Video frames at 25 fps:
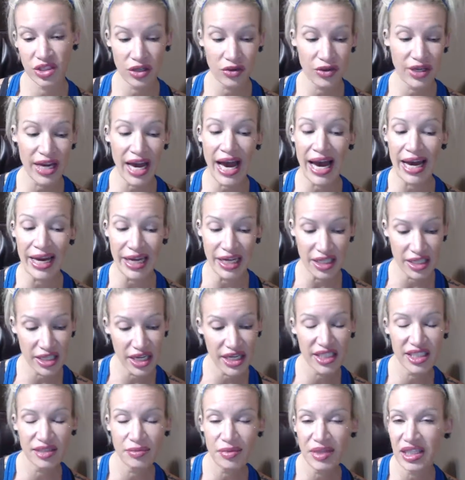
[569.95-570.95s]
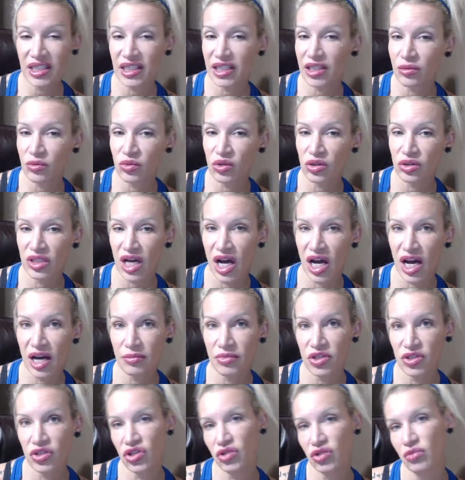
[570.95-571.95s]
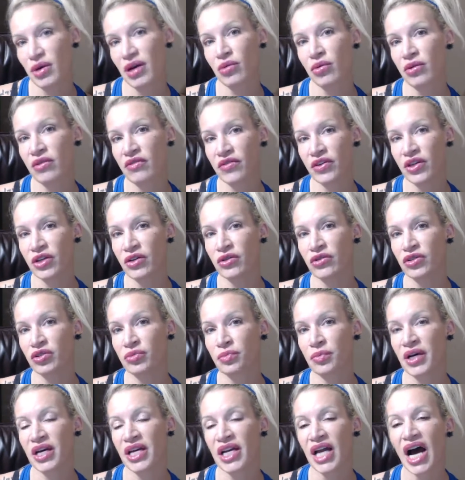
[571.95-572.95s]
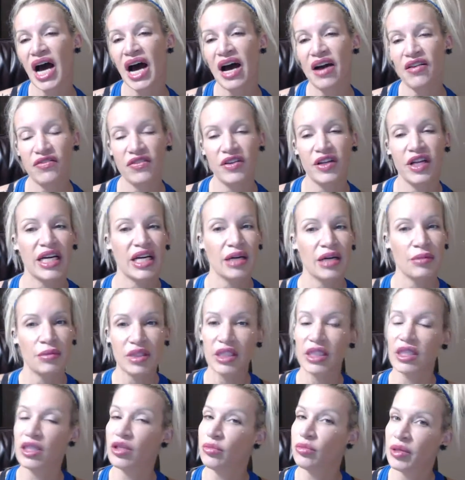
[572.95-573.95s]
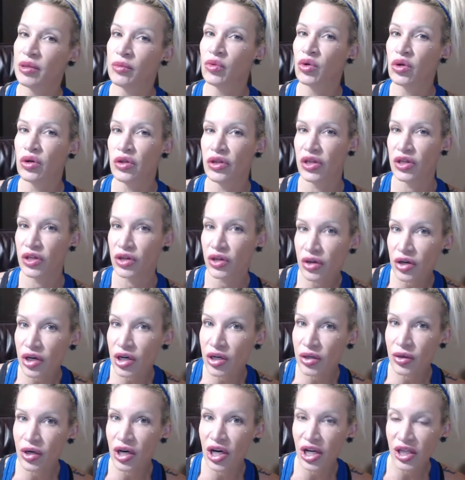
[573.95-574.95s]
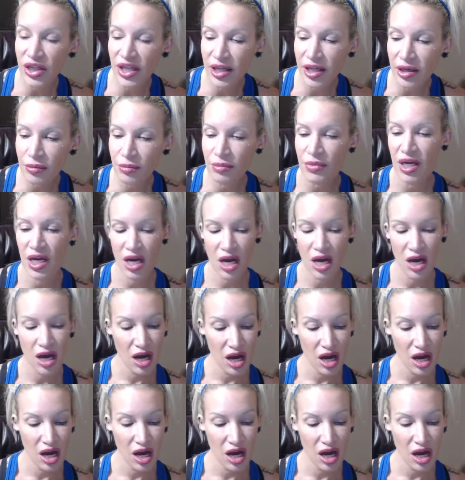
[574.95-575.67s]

So yeah, it takes me a little more time to do my reviews, but I feel like I'm a little bit more thorough on them.